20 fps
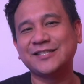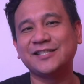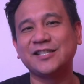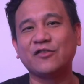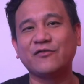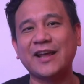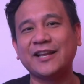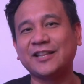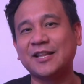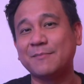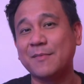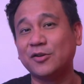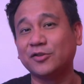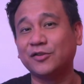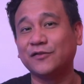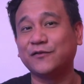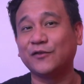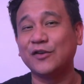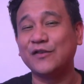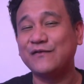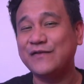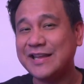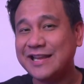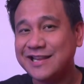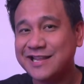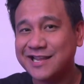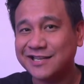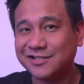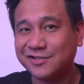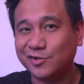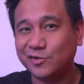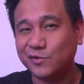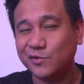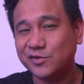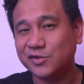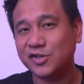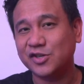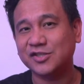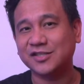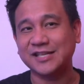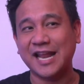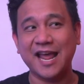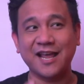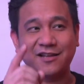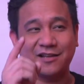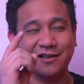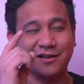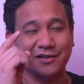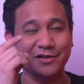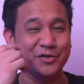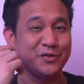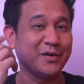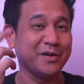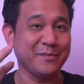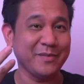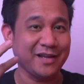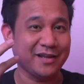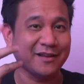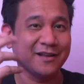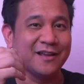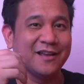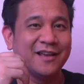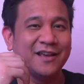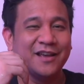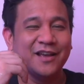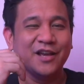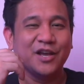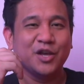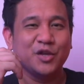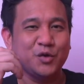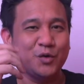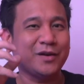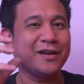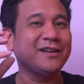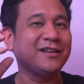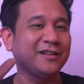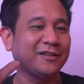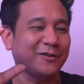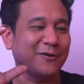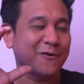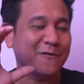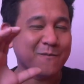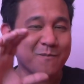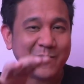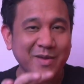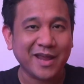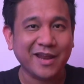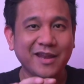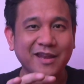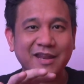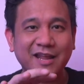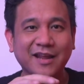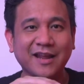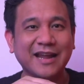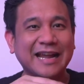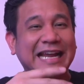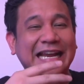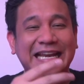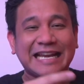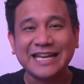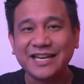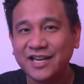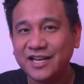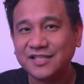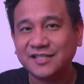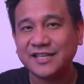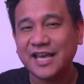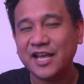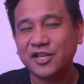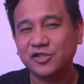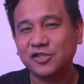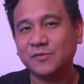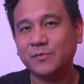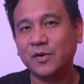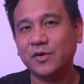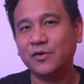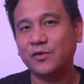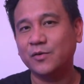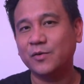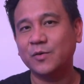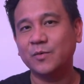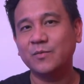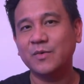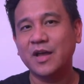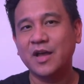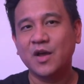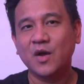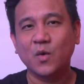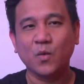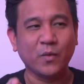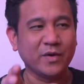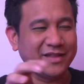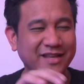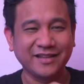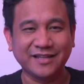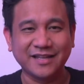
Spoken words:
the right amount of convenience to users like you and me. You can determine the cleaning schedules per room within